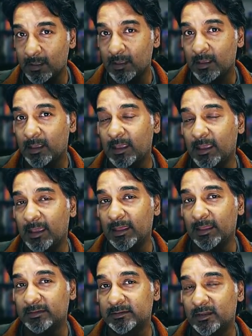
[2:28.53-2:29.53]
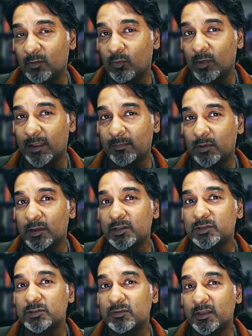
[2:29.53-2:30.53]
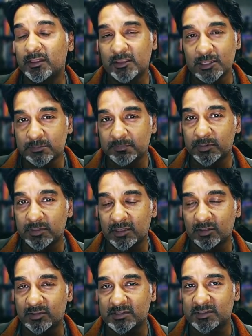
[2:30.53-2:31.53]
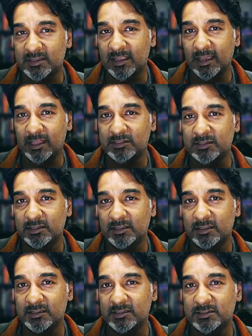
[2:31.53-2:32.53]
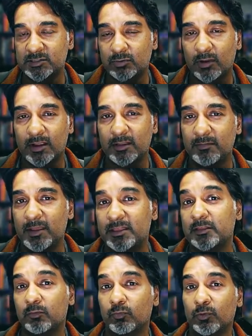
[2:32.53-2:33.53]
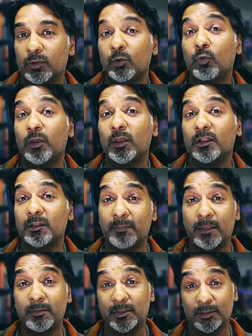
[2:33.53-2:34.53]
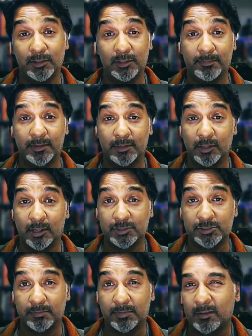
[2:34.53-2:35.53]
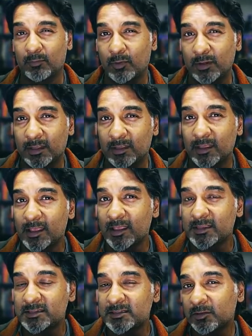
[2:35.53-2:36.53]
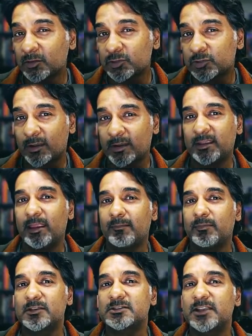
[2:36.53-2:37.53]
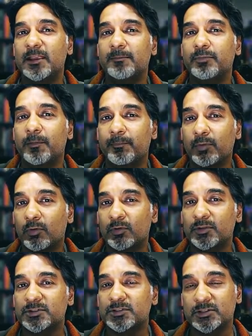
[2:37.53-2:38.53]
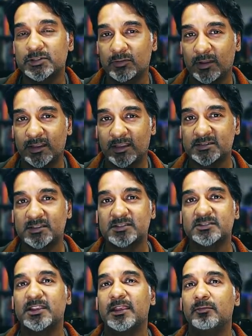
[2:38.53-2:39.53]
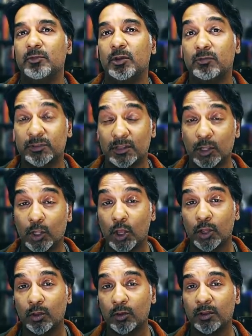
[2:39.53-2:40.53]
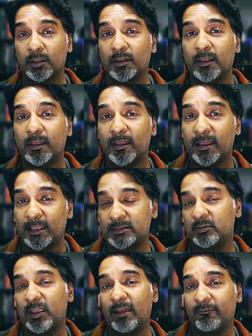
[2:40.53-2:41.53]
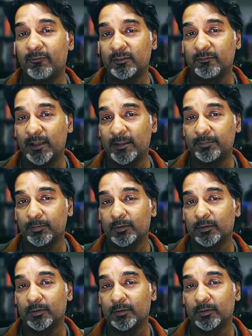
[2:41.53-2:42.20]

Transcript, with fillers: And what I'm going to do in this particular sketch is try to make the rear wheel maybe a little bit larger, but I want to still try to keep the same proportions or I guess the same look with the long hood as we have for the Viper.